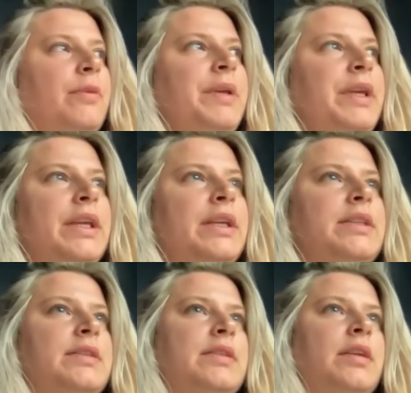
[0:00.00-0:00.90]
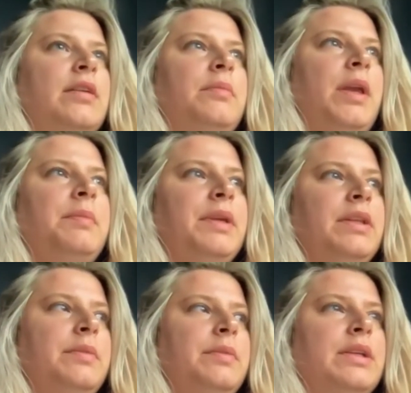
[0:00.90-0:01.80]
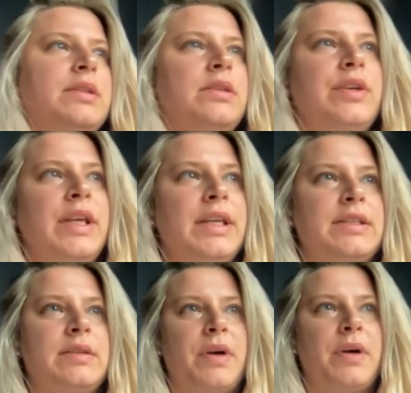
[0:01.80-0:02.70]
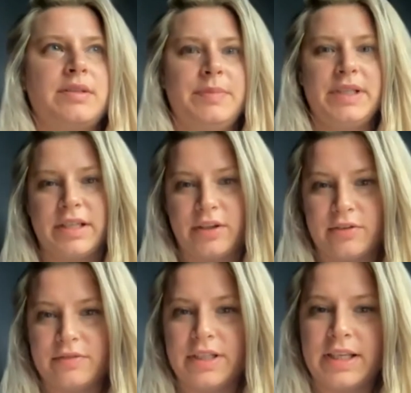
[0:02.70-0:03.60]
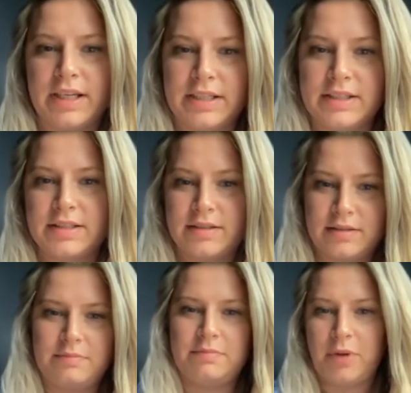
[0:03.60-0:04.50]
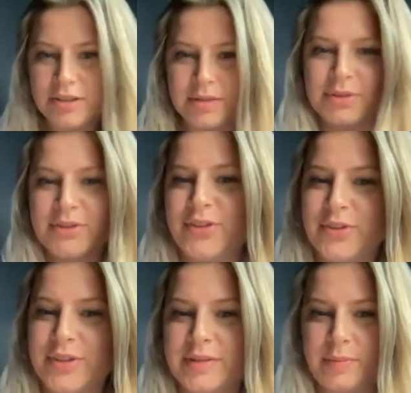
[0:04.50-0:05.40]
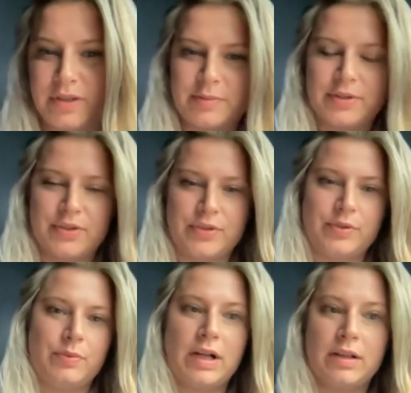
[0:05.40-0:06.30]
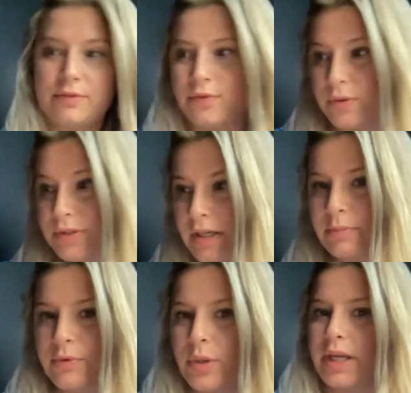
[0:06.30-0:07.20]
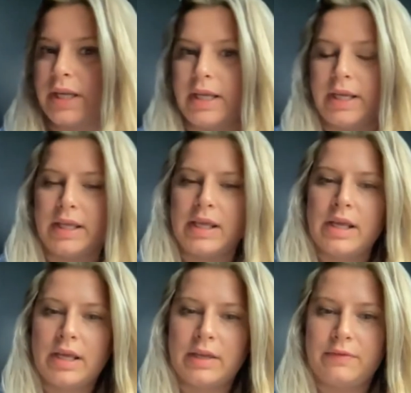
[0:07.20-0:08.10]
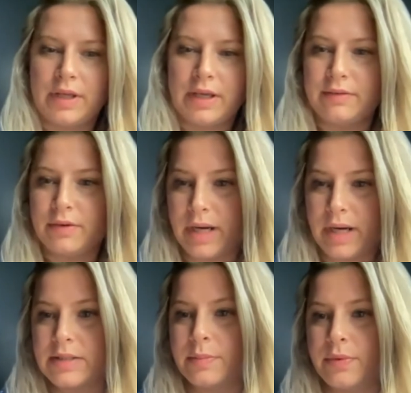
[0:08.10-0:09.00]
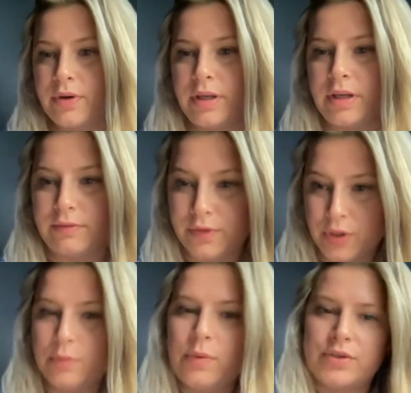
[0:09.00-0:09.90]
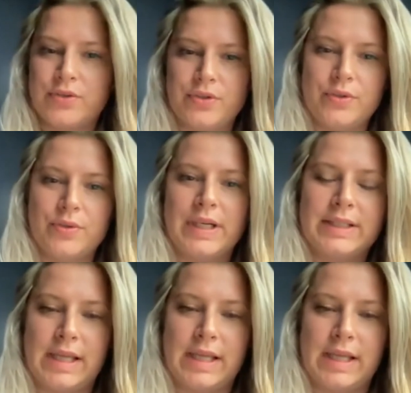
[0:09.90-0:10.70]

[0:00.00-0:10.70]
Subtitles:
For me, it's maybe the biggest learning, it's the possibility of it, that it's possible to do it, it's possible to do it while full-time working, if you have a right support, if you want to do it.